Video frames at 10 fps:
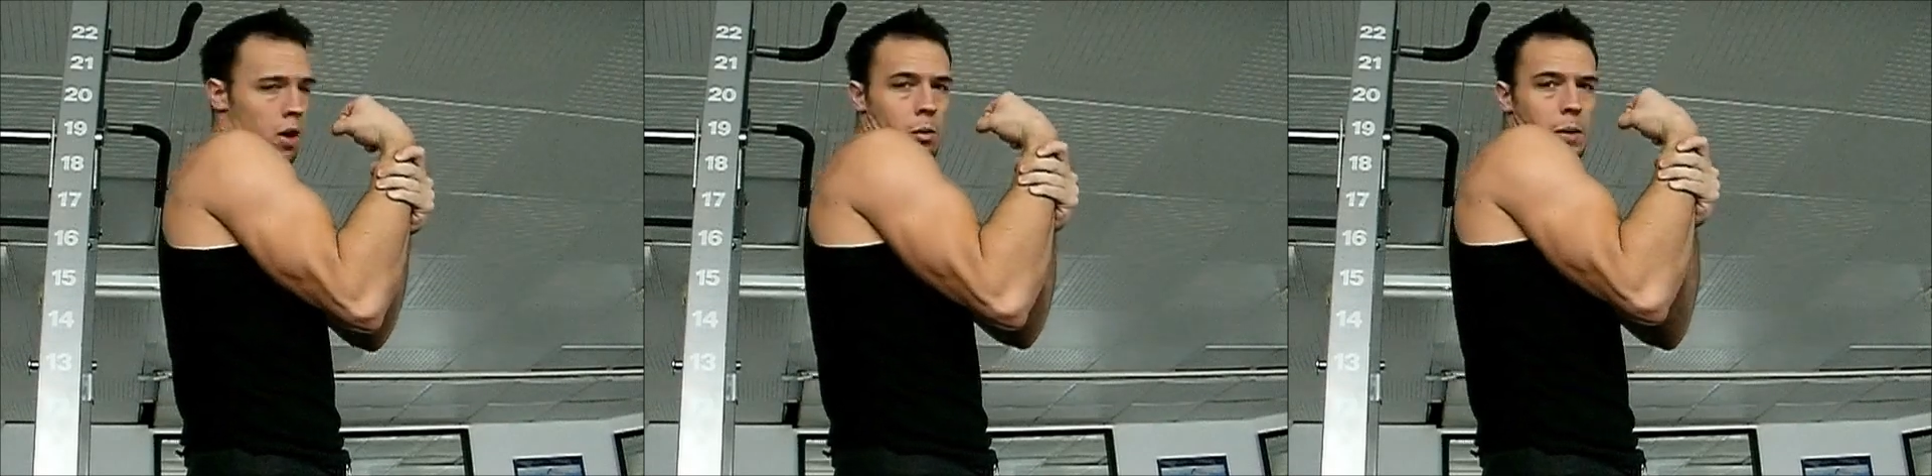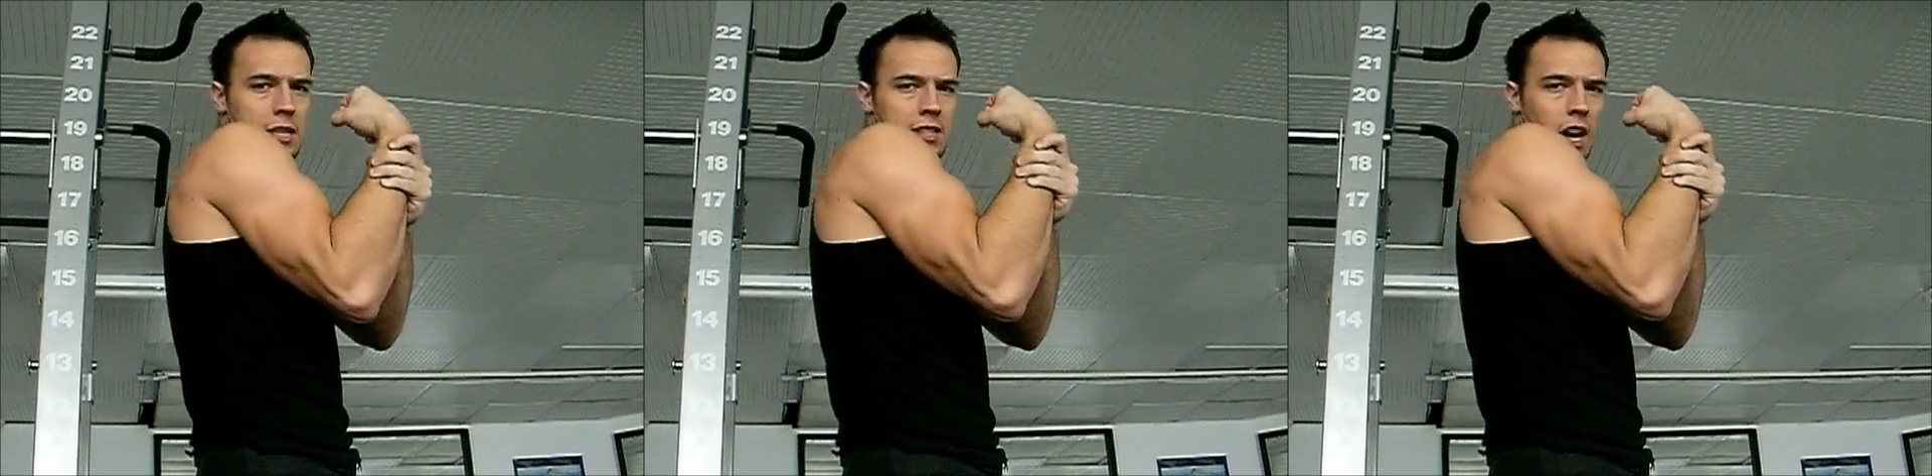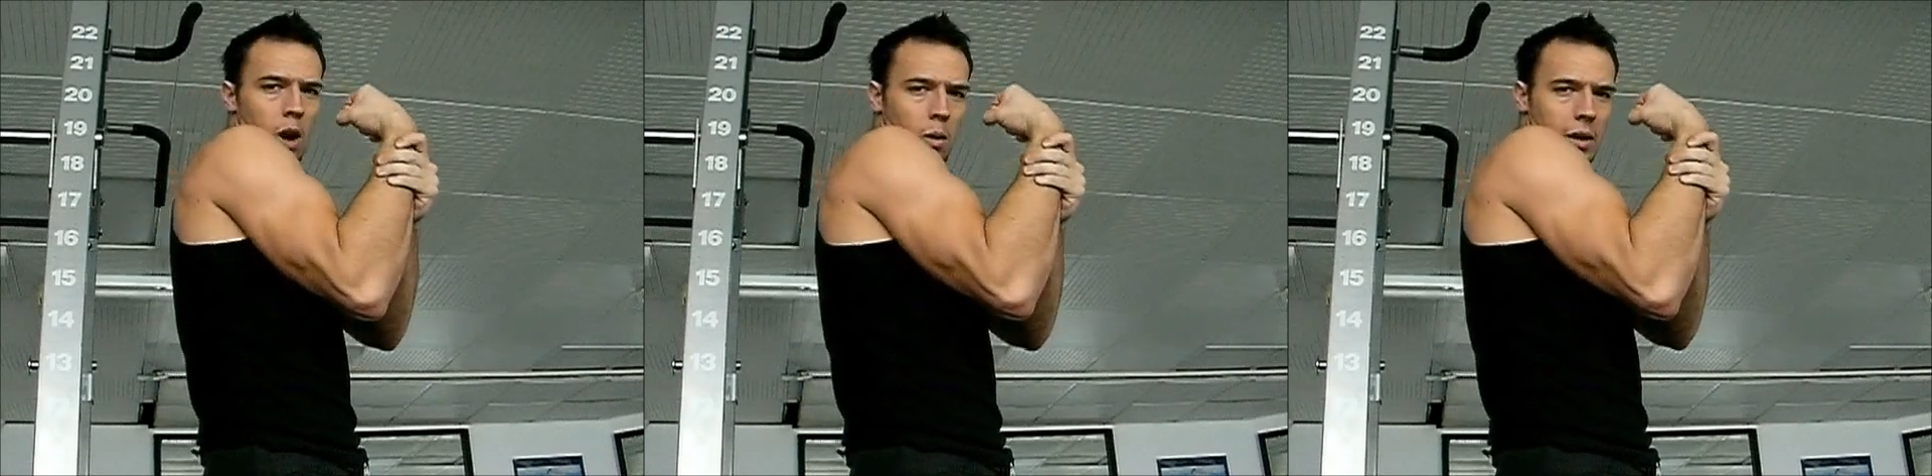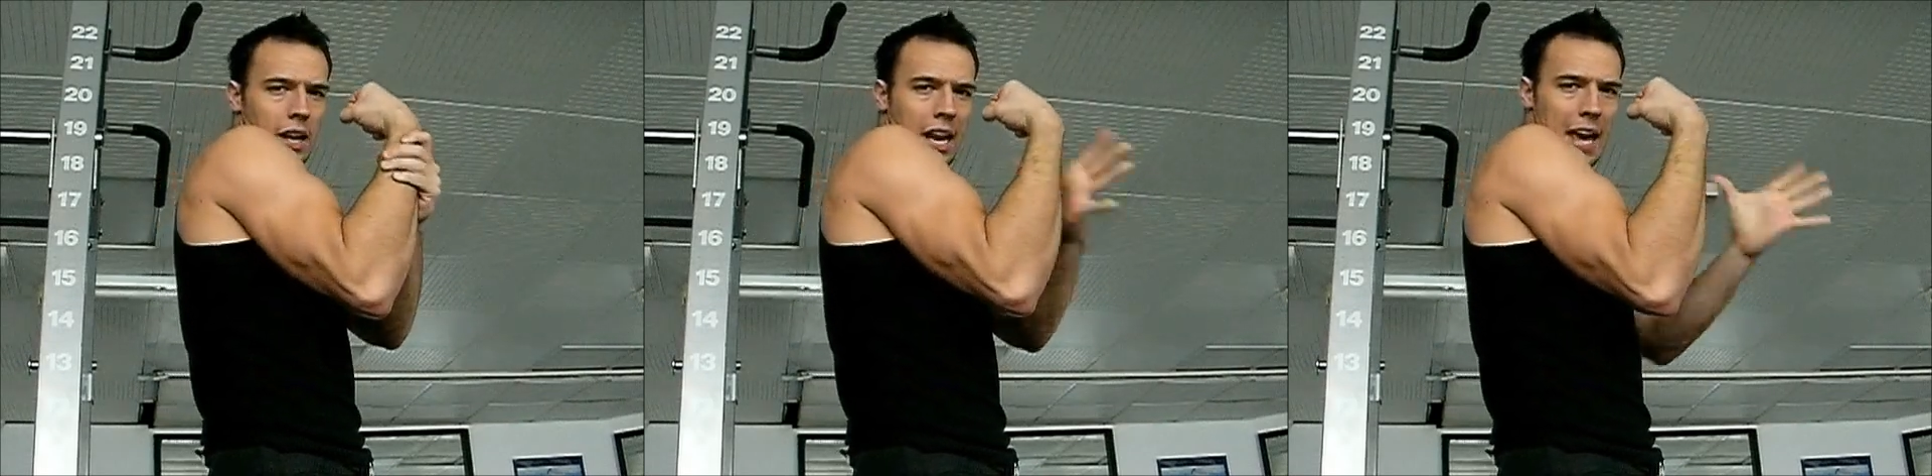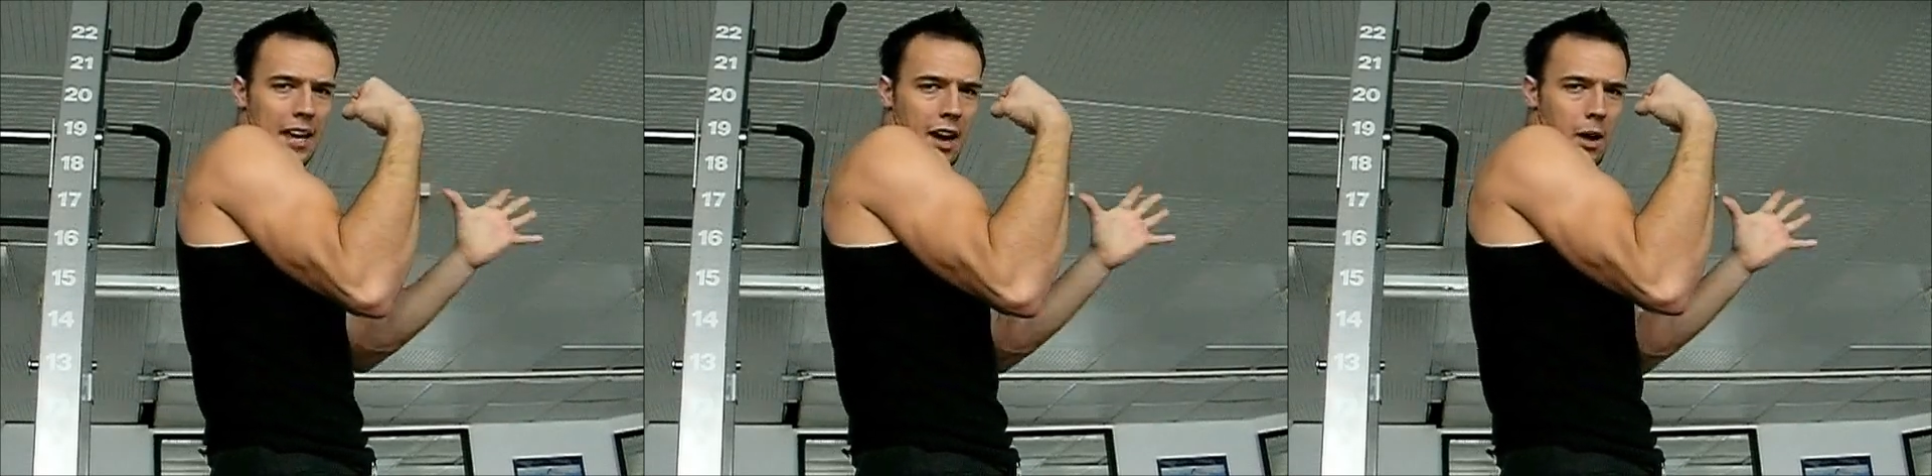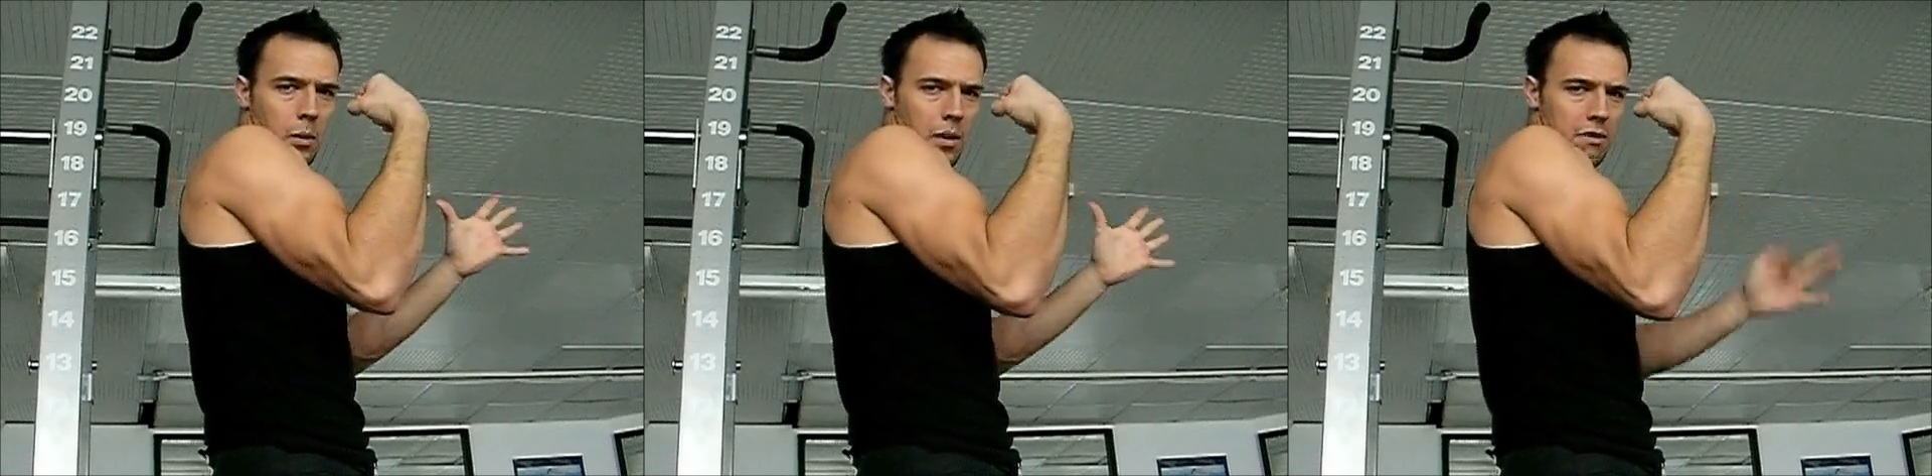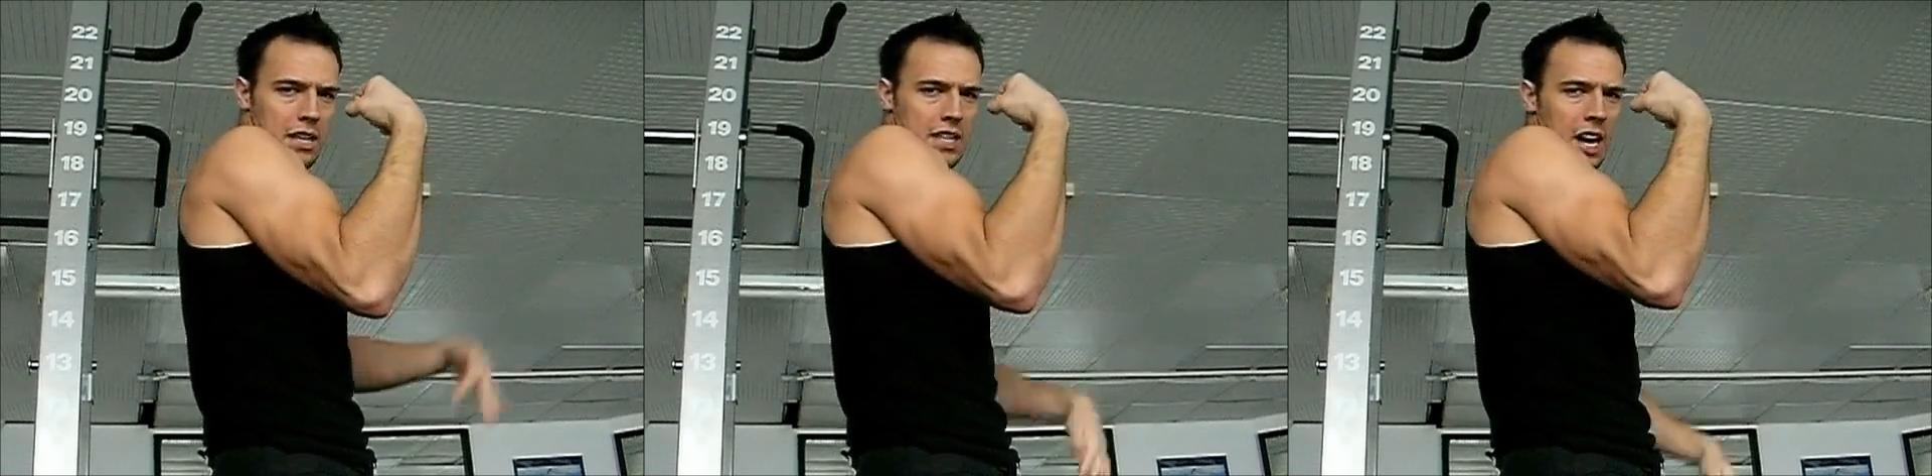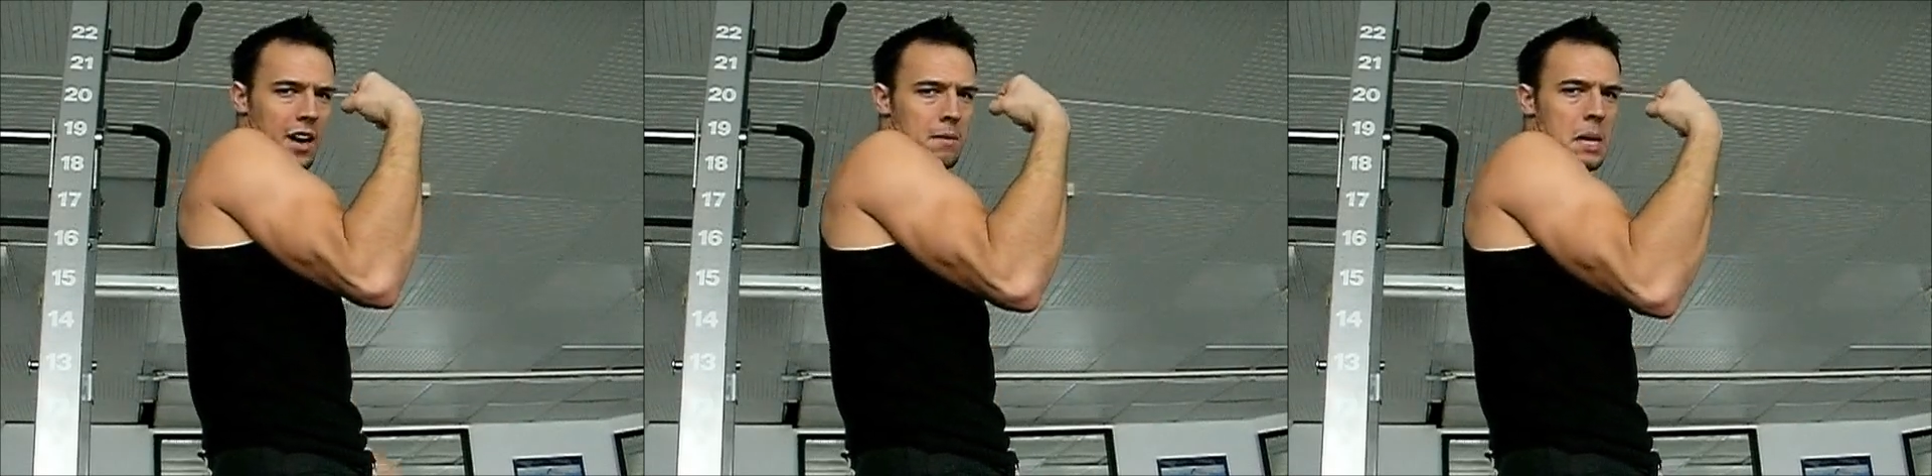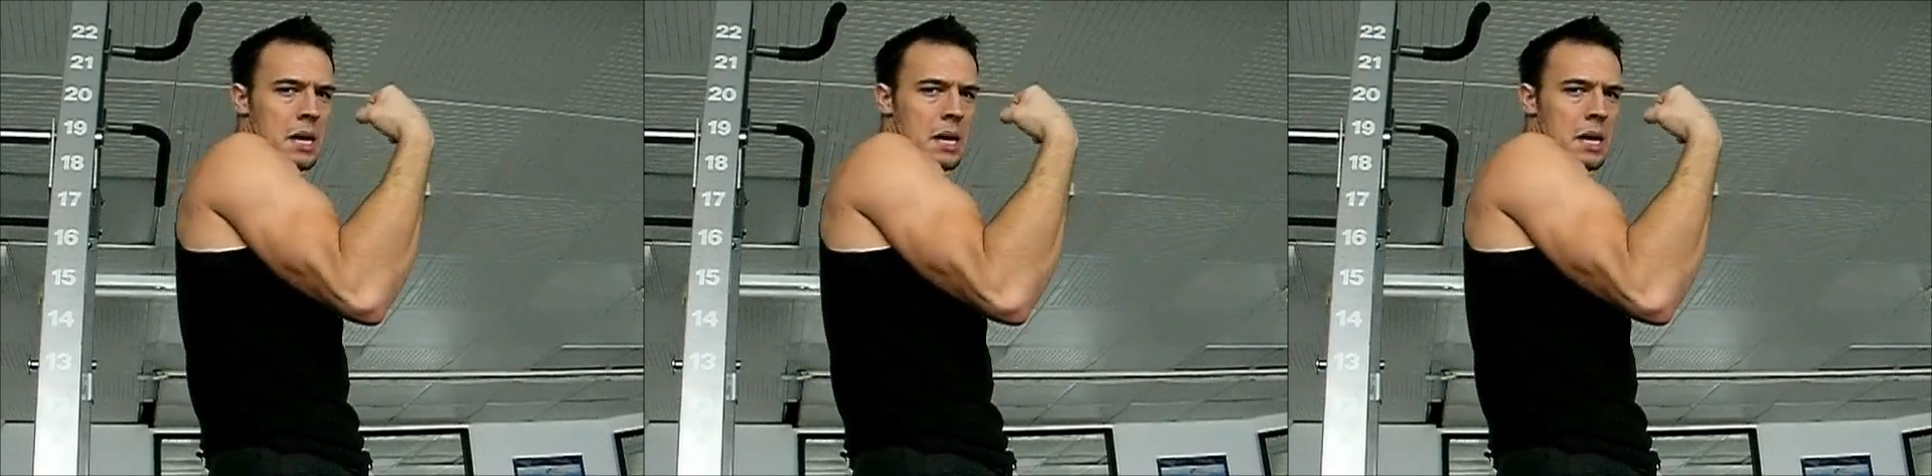we just hold and let go of this arm.